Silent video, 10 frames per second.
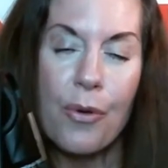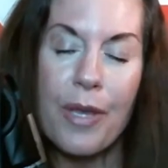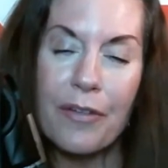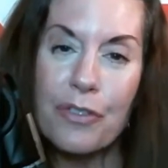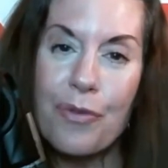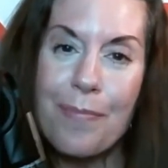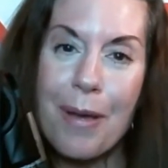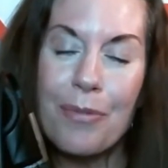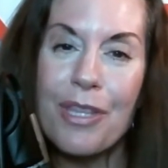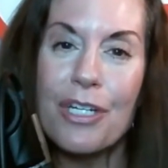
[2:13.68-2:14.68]
We have to
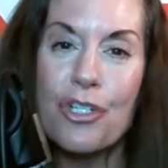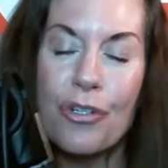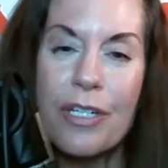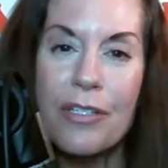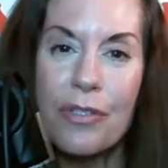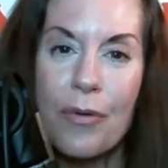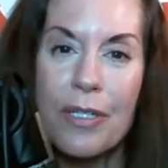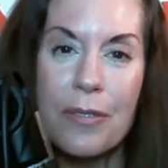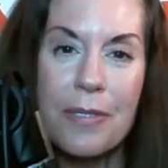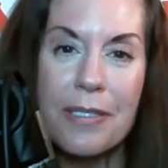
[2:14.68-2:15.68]
remember that Journey is
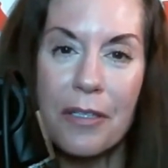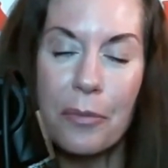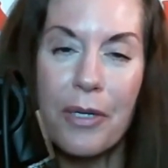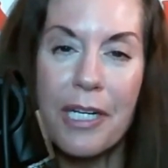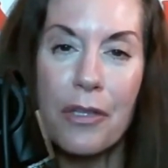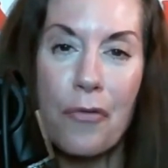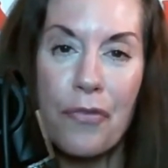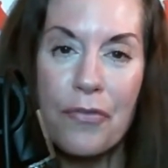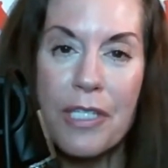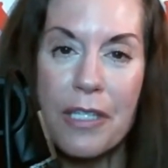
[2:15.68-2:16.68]
going to be celebrating their
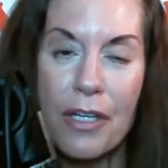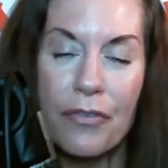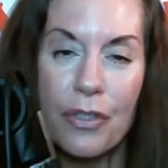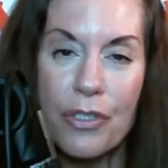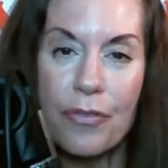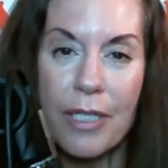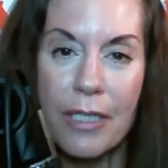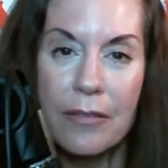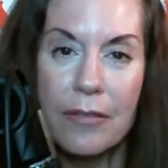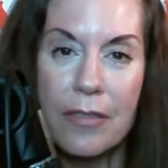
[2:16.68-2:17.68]
50th
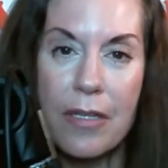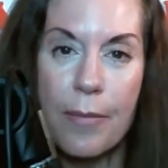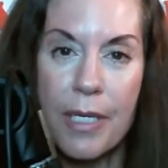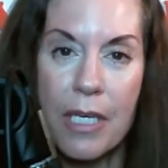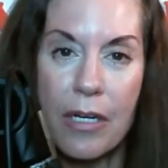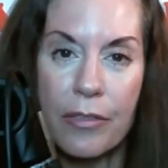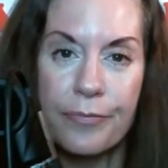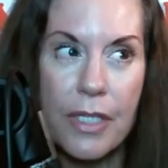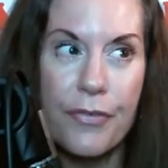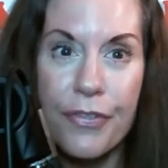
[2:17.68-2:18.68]
anniversary oh, this coming
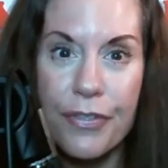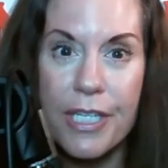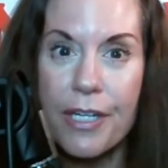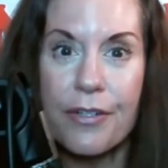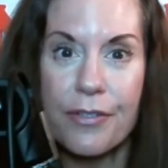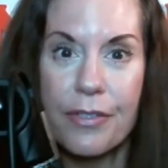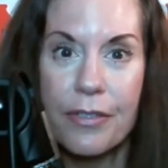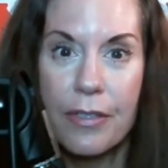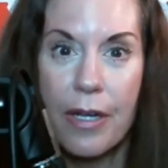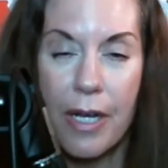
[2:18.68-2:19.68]
year. 50 years
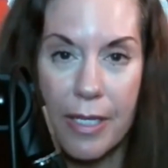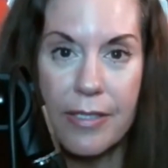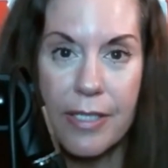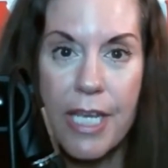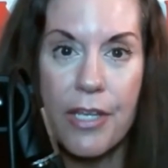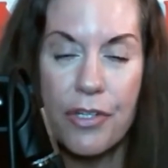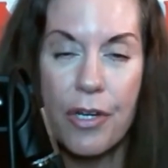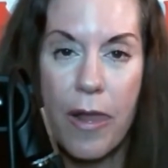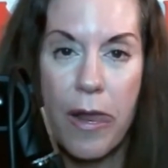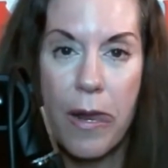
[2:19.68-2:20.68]
on the stage.
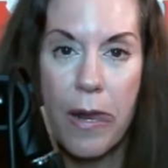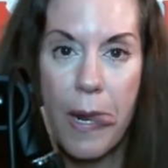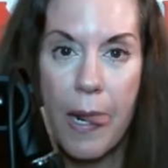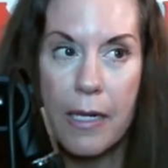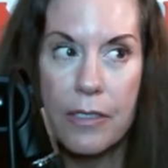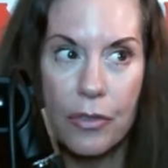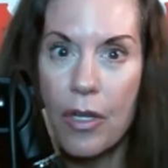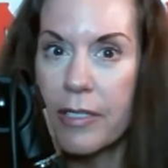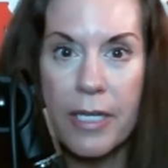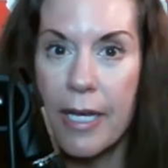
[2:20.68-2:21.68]
It's a
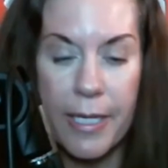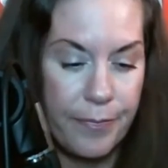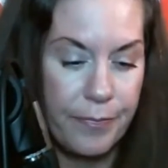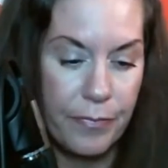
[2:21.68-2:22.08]
long time.